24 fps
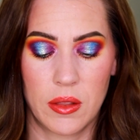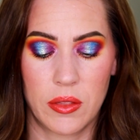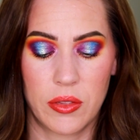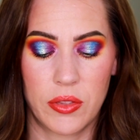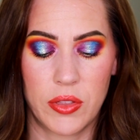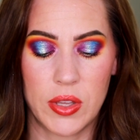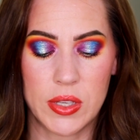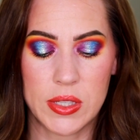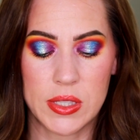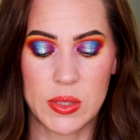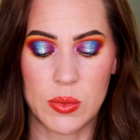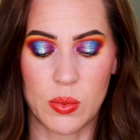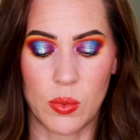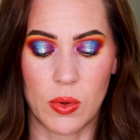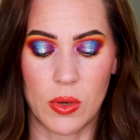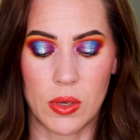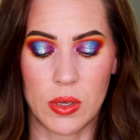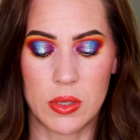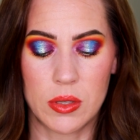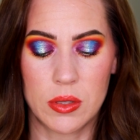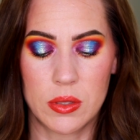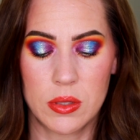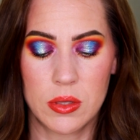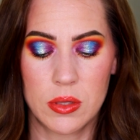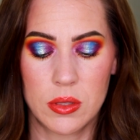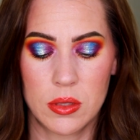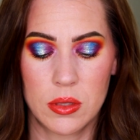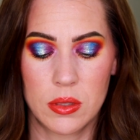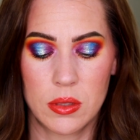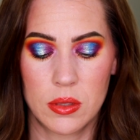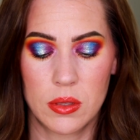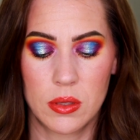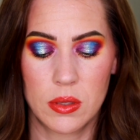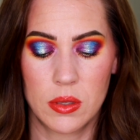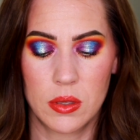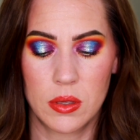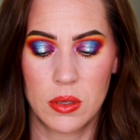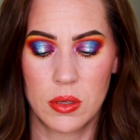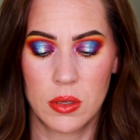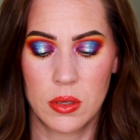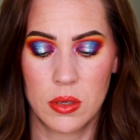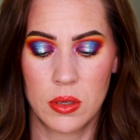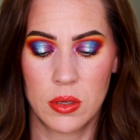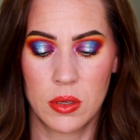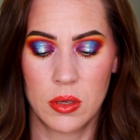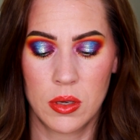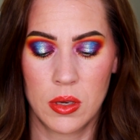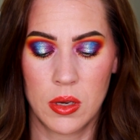This one
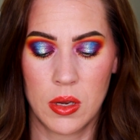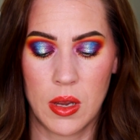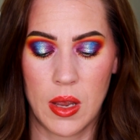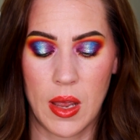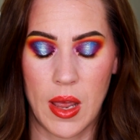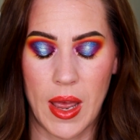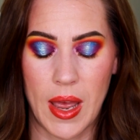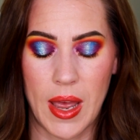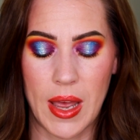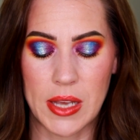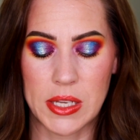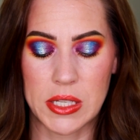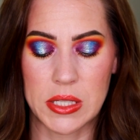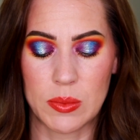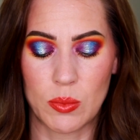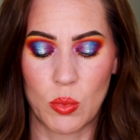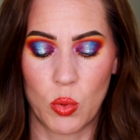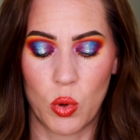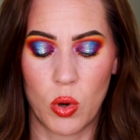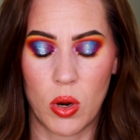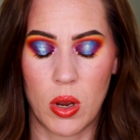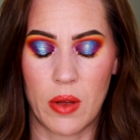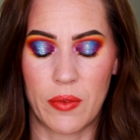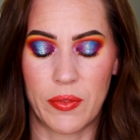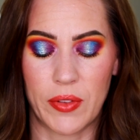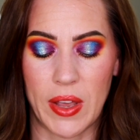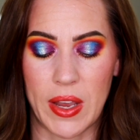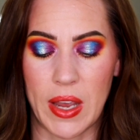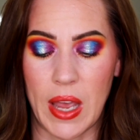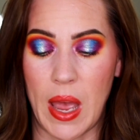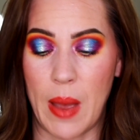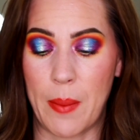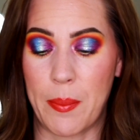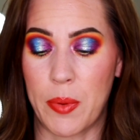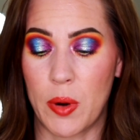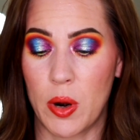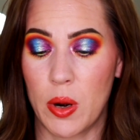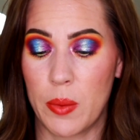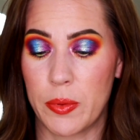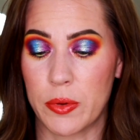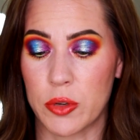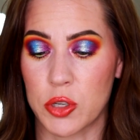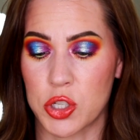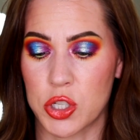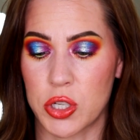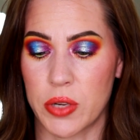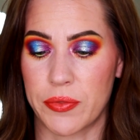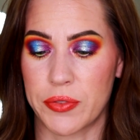has more of like a purple
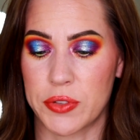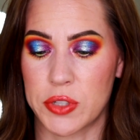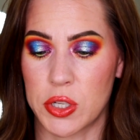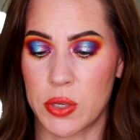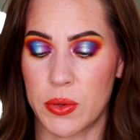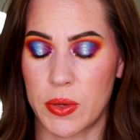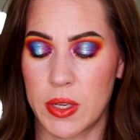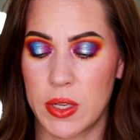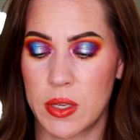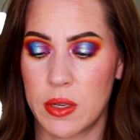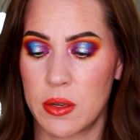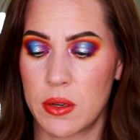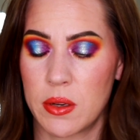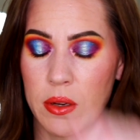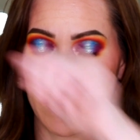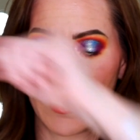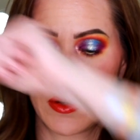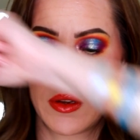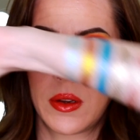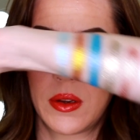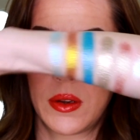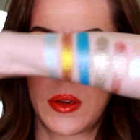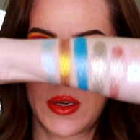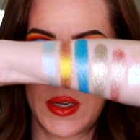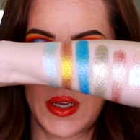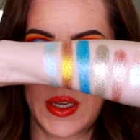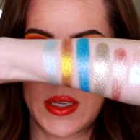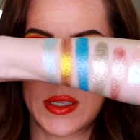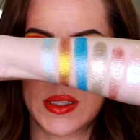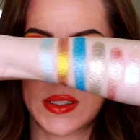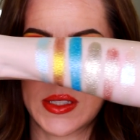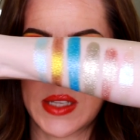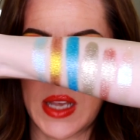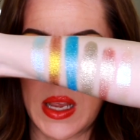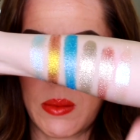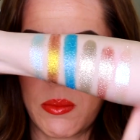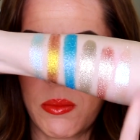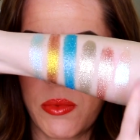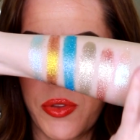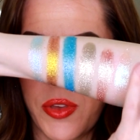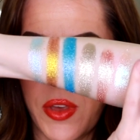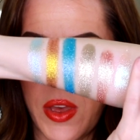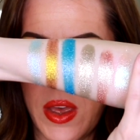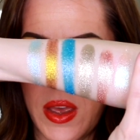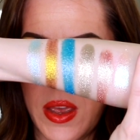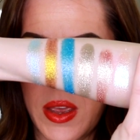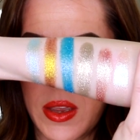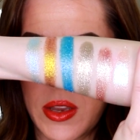shift to it. Same
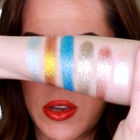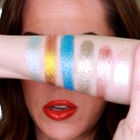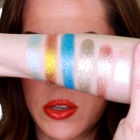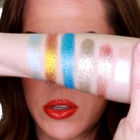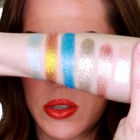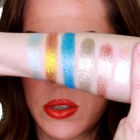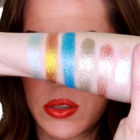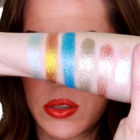thing.